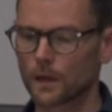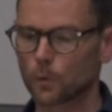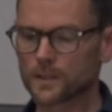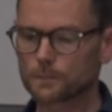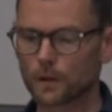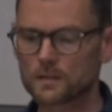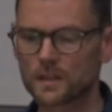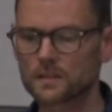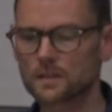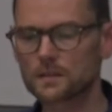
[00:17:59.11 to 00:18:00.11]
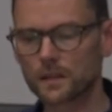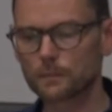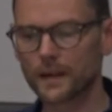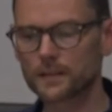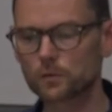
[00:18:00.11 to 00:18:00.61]
which politicians and
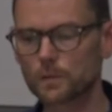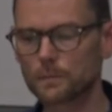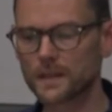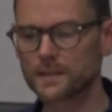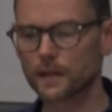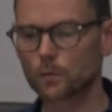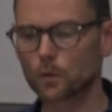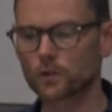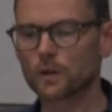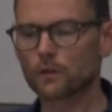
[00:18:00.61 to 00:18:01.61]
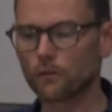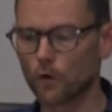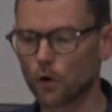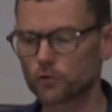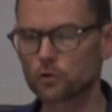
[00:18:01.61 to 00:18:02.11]
mainstream media were
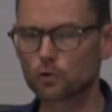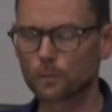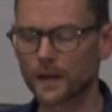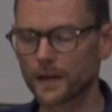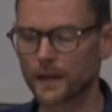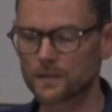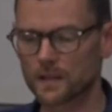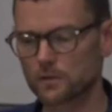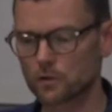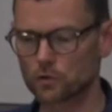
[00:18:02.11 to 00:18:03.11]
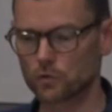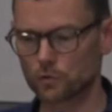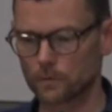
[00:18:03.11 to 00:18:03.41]
forced to pay attention to.